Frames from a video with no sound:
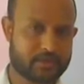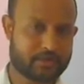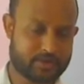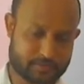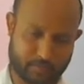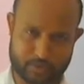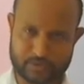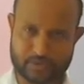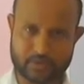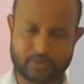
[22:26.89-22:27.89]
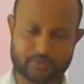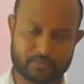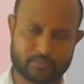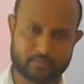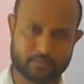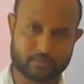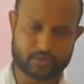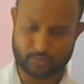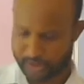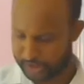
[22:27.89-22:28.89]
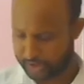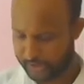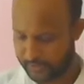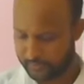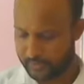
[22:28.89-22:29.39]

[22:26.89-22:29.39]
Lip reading: response to it.